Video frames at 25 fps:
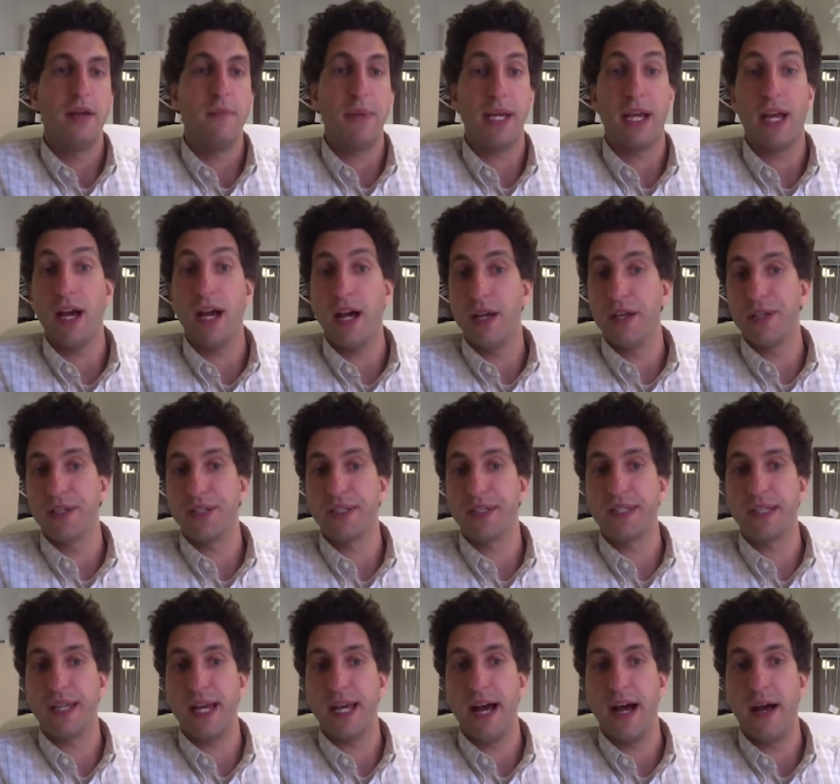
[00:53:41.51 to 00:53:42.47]

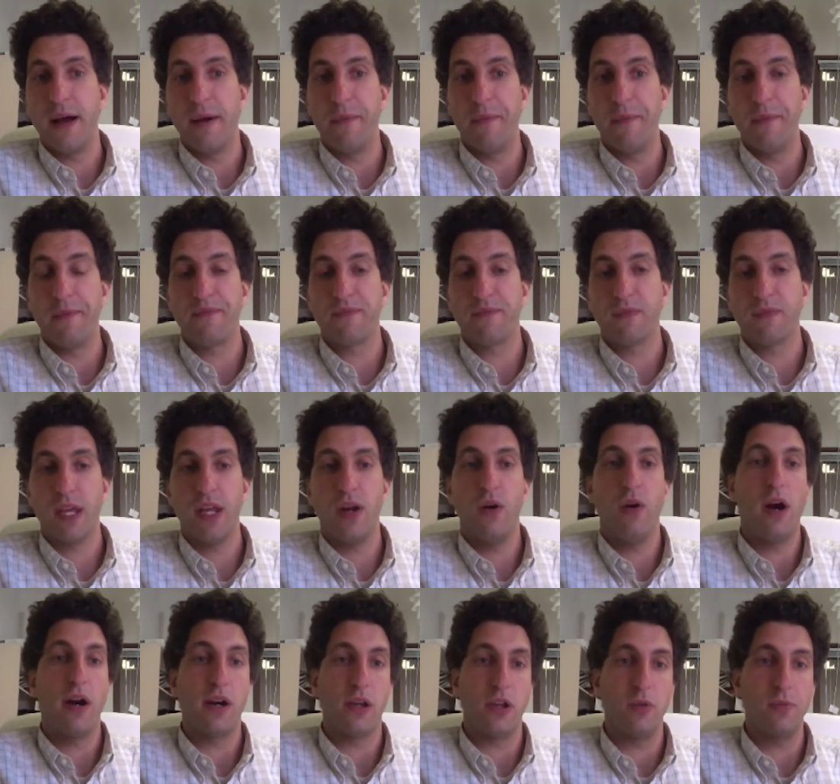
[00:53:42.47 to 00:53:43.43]
because,
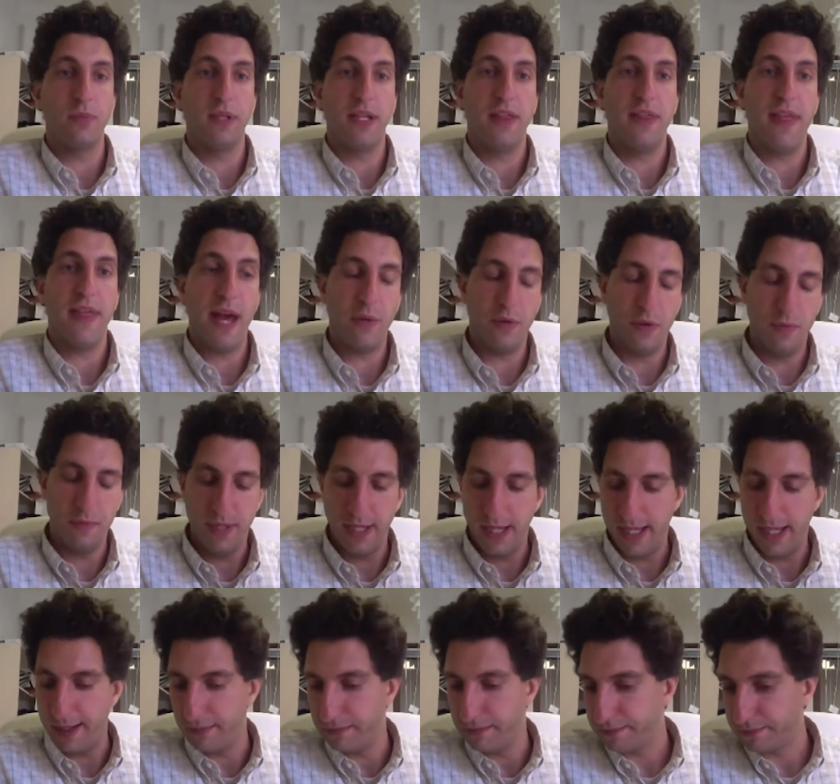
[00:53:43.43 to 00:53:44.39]
arguably that would
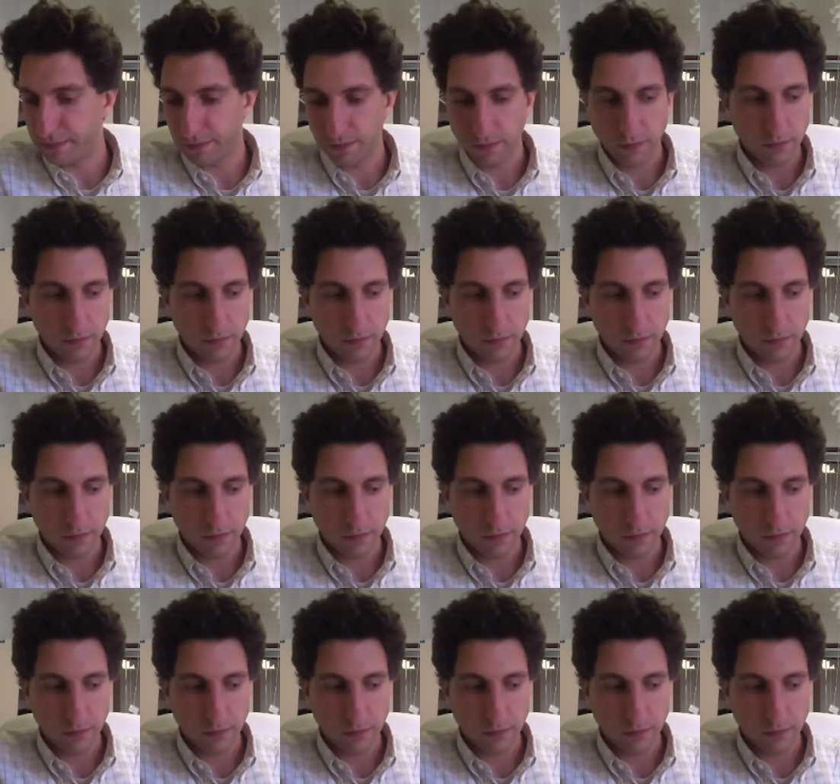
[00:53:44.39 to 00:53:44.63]
be